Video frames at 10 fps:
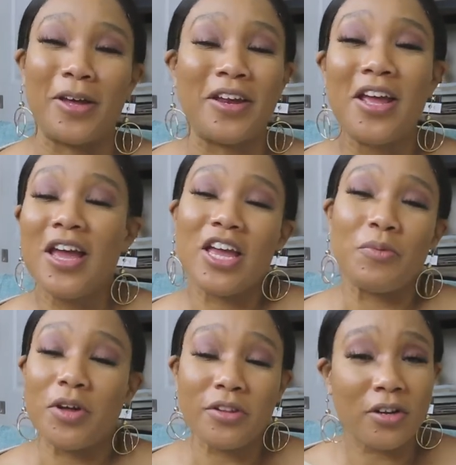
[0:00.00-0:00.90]
but
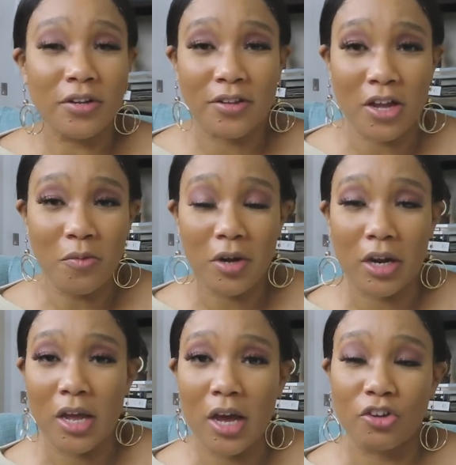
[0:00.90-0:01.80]
it wasn't on sale when
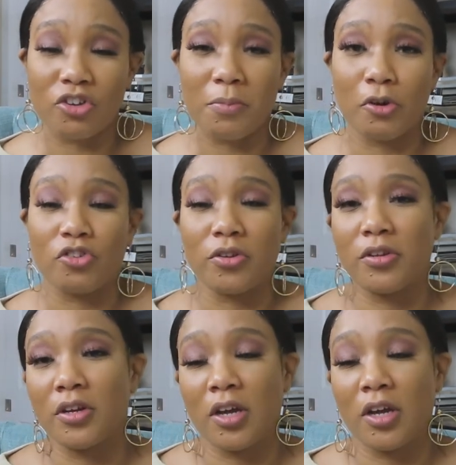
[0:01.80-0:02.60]
I actually purchased it.